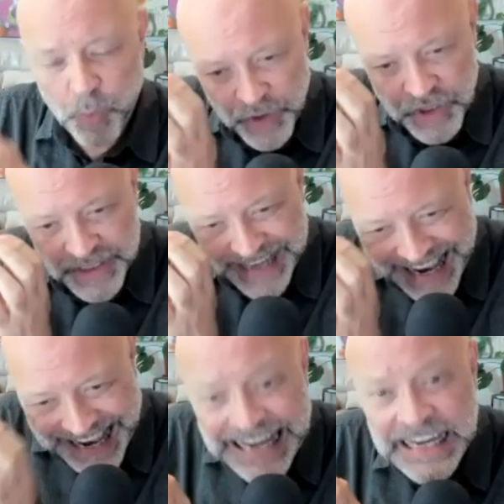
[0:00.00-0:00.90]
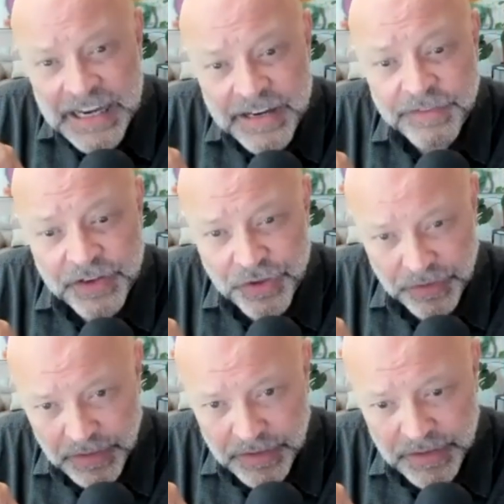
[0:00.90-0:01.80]
which is
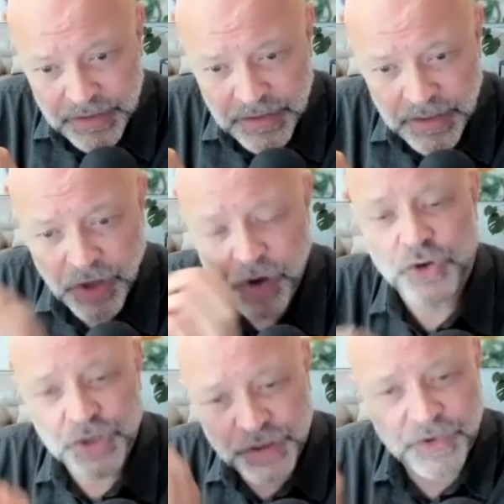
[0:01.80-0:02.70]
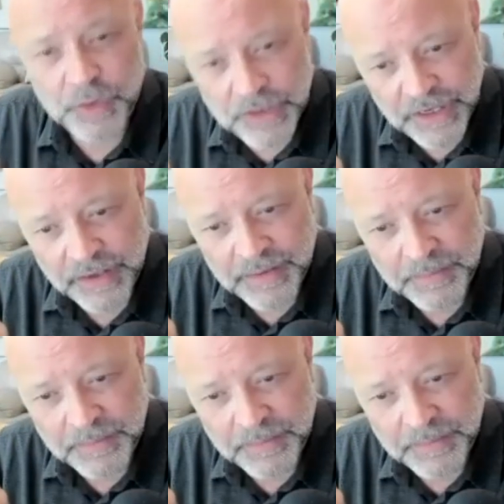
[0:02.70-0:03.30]
individuals conscious of unity,